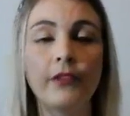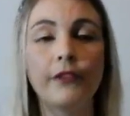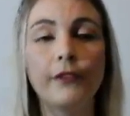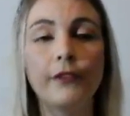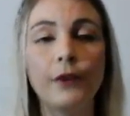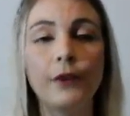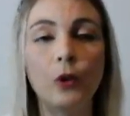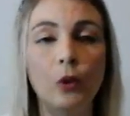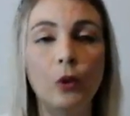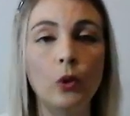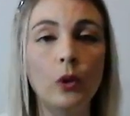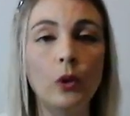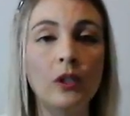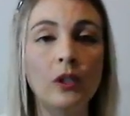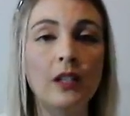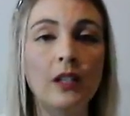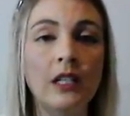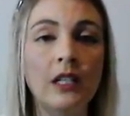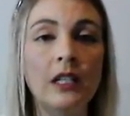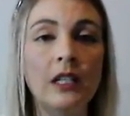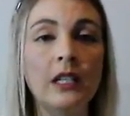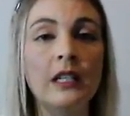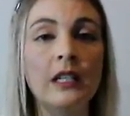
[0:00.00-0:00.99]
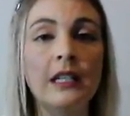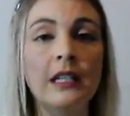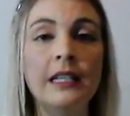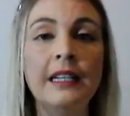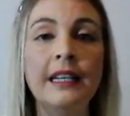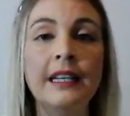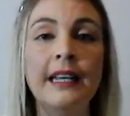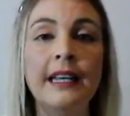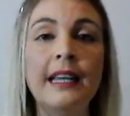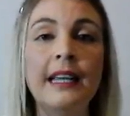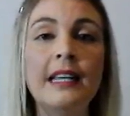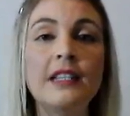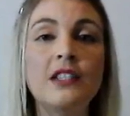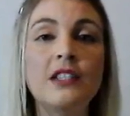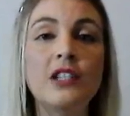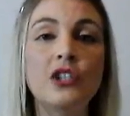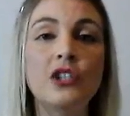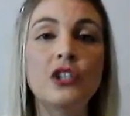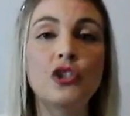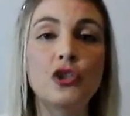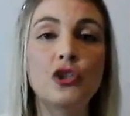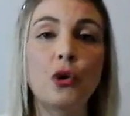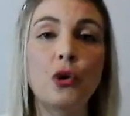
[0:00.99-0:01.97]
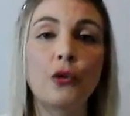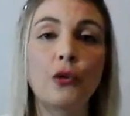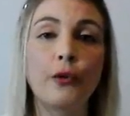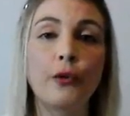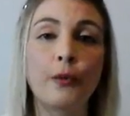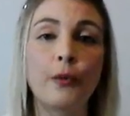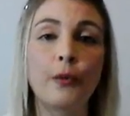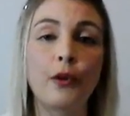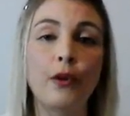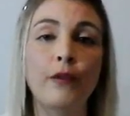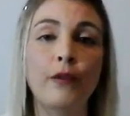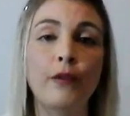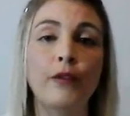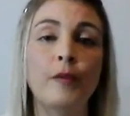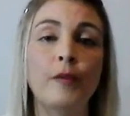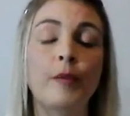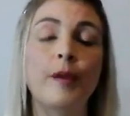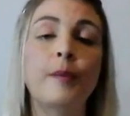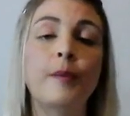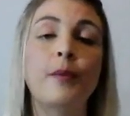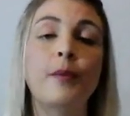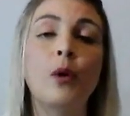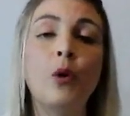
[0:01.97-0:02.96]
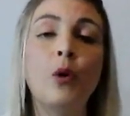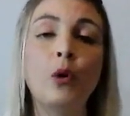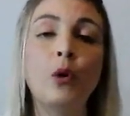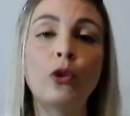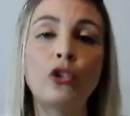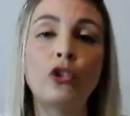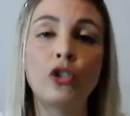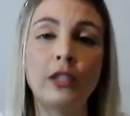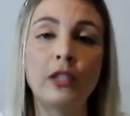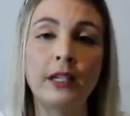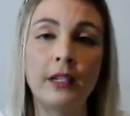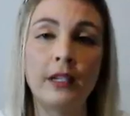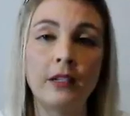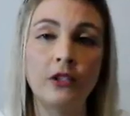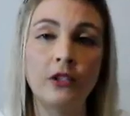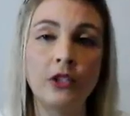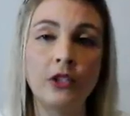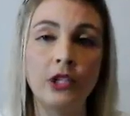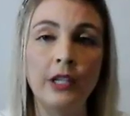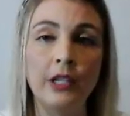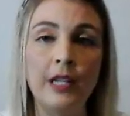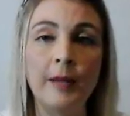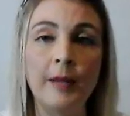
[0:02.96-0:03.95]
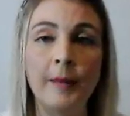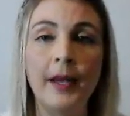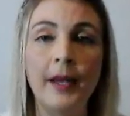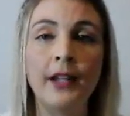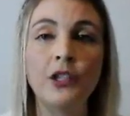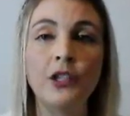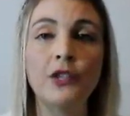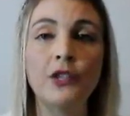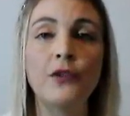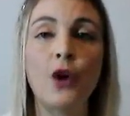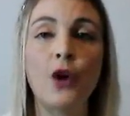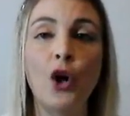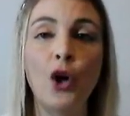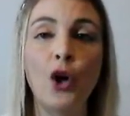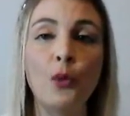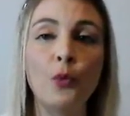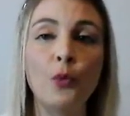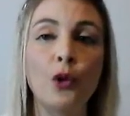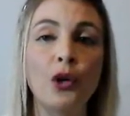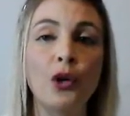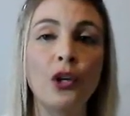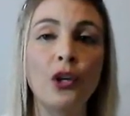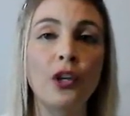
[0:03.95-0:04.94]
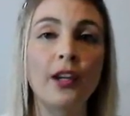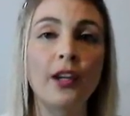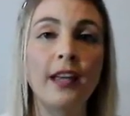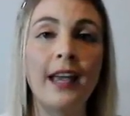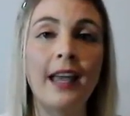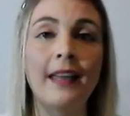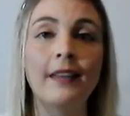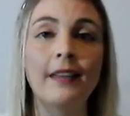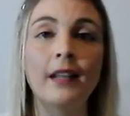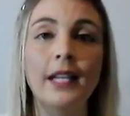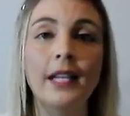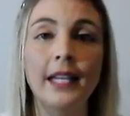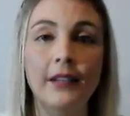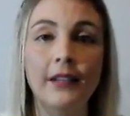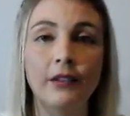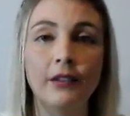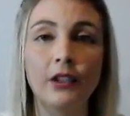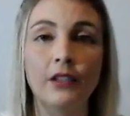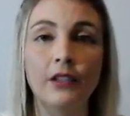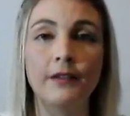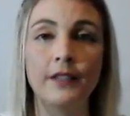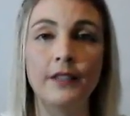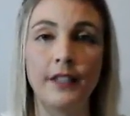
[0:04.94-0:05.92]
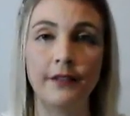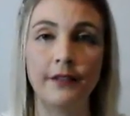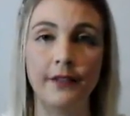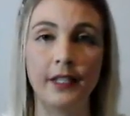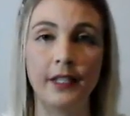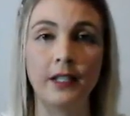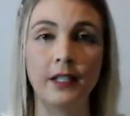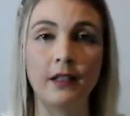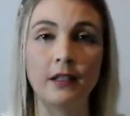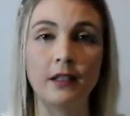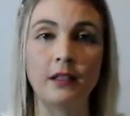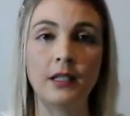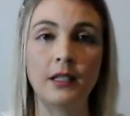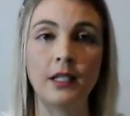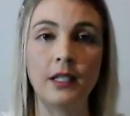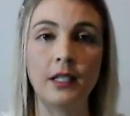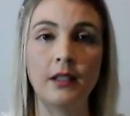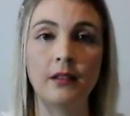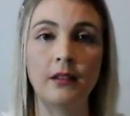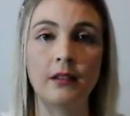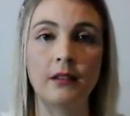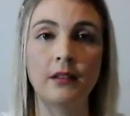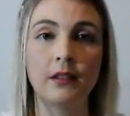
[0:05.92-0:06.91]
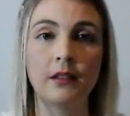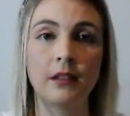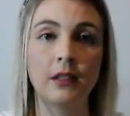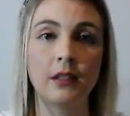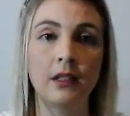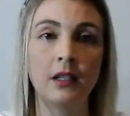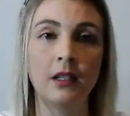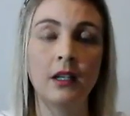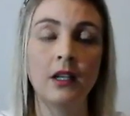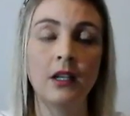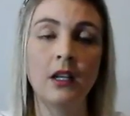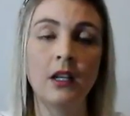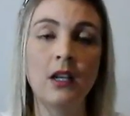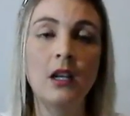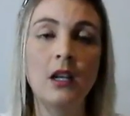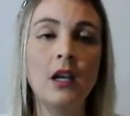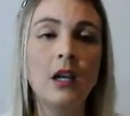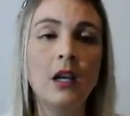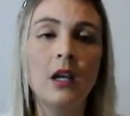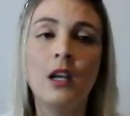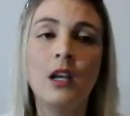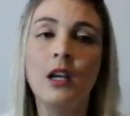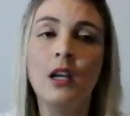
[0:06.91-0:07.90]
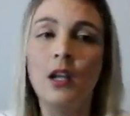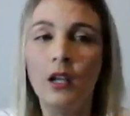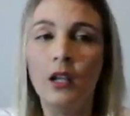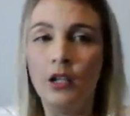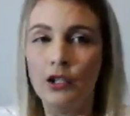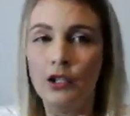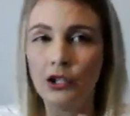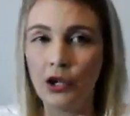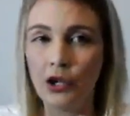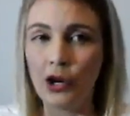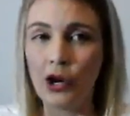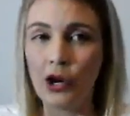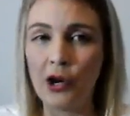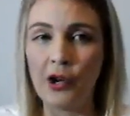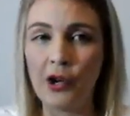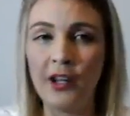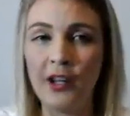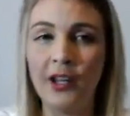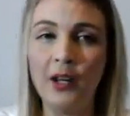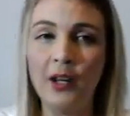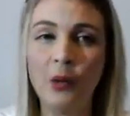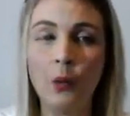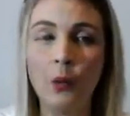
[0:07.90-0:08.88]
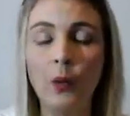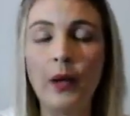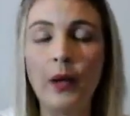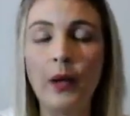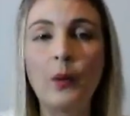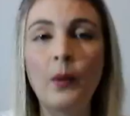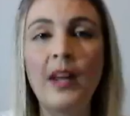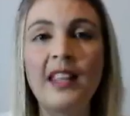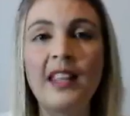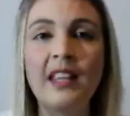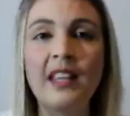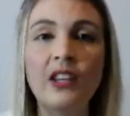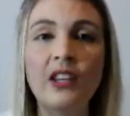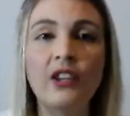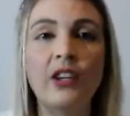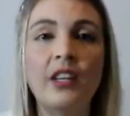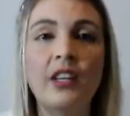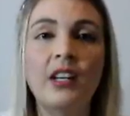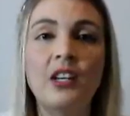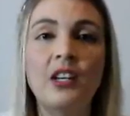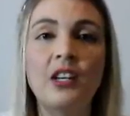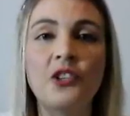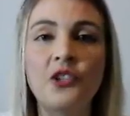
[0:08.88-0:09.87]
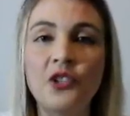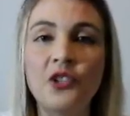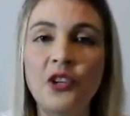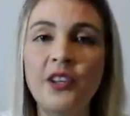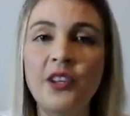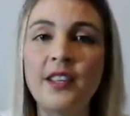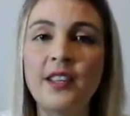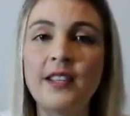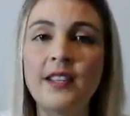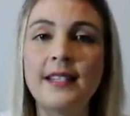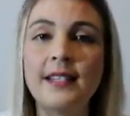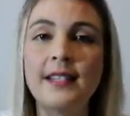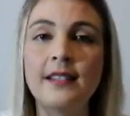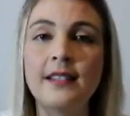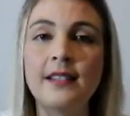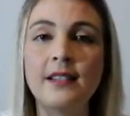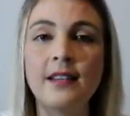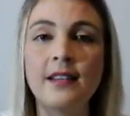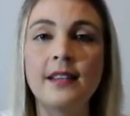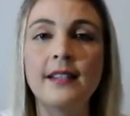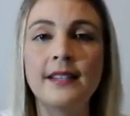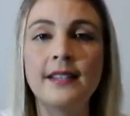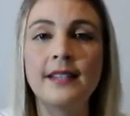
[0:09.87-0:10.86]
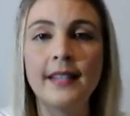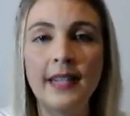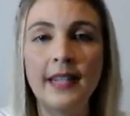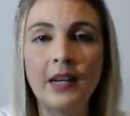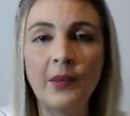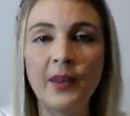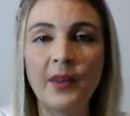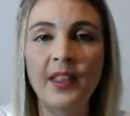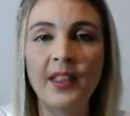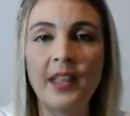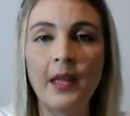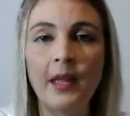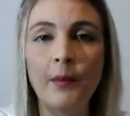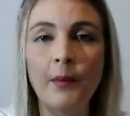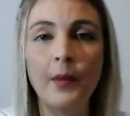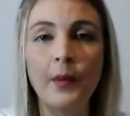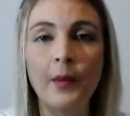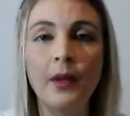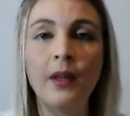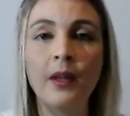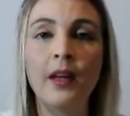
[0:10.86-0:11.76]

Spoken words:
4. Is the chore removed proportionate to the amount of homework and the level of difficulty? So one way that you can ensure this is sitting with him,